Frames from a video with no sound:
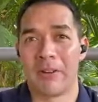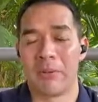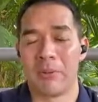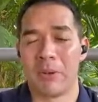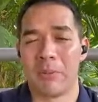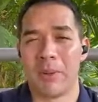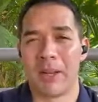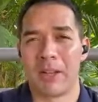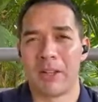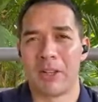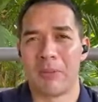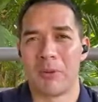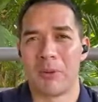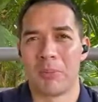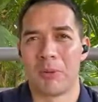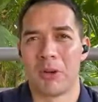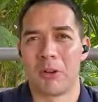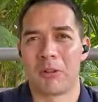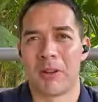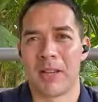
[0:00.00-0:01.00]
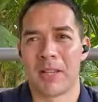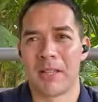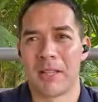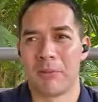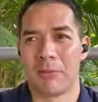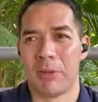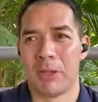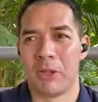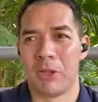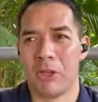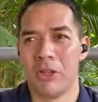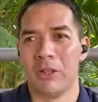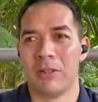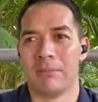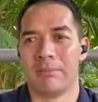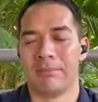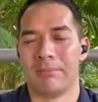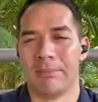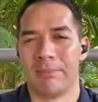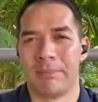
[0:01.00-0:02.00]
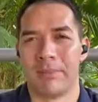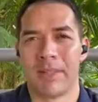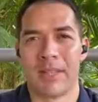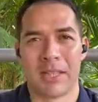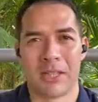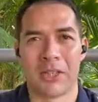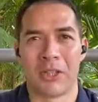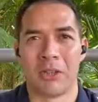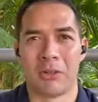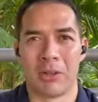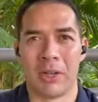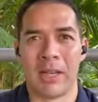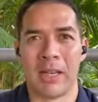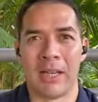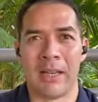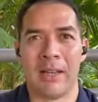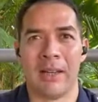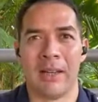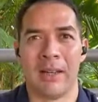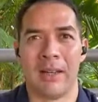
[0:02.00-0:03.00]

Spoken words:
and we'd make a lot more progress if we could disagree